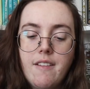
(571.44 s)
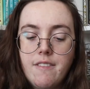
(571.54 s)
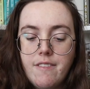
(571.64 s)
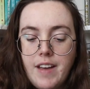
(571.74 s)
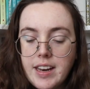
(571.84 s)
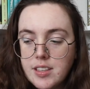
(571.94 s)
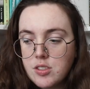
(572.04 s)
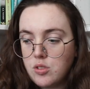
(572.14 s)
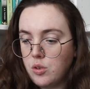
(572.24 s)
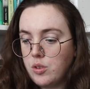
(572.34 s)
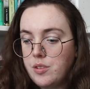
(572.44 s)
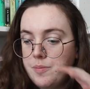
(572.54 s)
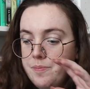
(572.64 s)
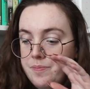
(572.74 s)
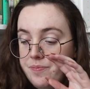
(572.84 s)
very soon.
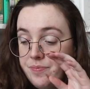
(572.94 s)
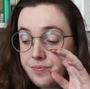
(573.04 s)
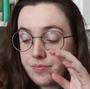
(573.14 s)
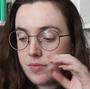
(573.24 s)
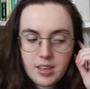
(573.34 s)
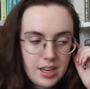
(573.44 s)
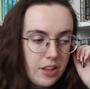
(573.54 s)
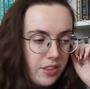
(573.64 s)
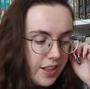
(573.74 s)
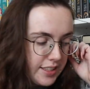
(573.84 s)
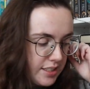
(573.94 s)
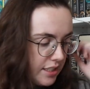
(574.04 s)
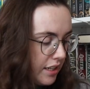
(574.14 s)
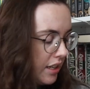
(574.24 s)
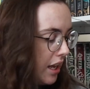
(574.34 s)
Now that that's
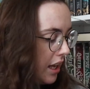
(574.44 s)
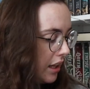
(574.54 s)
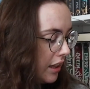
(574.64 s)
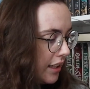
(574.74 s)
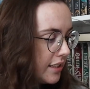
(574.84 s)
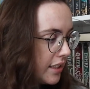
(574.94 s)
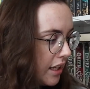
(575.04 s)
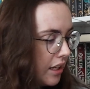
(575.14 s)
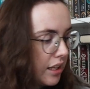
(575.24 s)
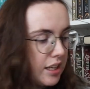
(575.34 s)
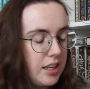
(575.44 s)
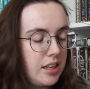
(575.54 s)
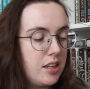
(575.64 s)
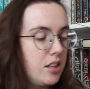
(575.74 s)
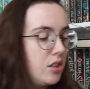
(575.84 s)
done. Let's get
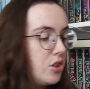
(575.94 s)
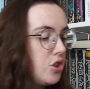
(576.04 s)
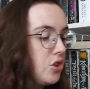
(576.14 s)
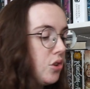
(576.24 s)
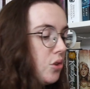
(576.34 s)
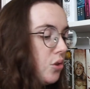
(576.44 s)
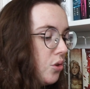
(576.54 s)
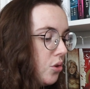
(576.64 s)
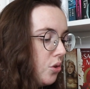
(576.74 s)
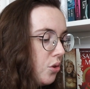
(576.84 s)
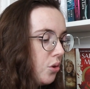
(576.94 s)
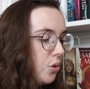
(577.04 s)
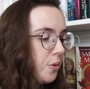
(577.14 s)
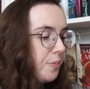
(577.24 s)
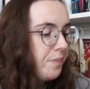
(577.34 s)

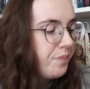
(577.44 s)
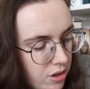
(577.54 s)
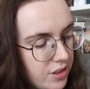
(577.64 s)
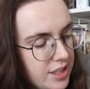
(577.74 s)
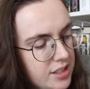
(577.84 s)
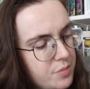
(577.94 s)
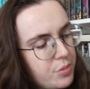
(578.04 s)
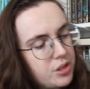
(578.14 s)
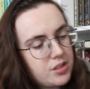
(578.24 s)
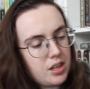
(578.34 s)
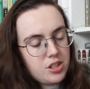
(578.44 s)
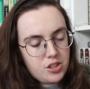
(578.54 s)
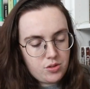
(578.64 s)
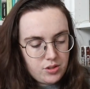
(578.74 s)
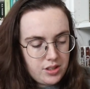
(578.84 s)
into, are these books that I
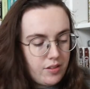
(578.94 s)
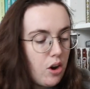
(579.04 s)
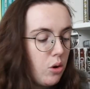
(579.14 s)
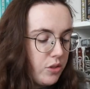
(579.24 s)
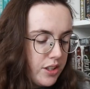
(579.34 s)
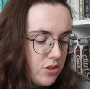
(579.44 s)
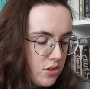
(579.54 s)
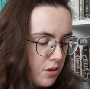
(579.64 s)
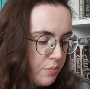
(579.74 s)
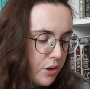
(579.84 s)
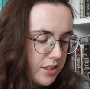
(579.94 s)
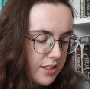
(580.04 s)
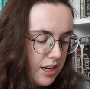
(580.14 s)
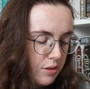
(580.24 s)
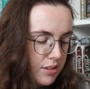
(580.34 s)
just received? Oh, these are some books
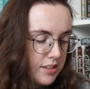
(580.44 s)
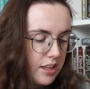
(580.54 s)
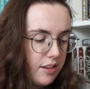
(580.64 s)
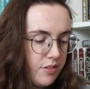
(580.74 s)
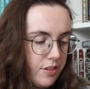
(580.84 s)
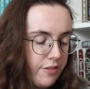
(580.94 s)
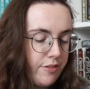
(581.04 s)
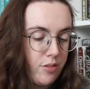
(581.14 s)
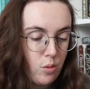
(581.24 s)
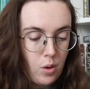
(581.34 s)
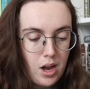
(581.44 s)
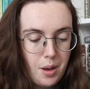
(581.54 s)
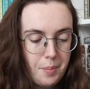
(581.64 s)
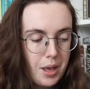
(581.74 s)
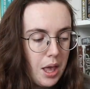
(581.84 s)
that I received
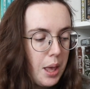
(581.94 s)
from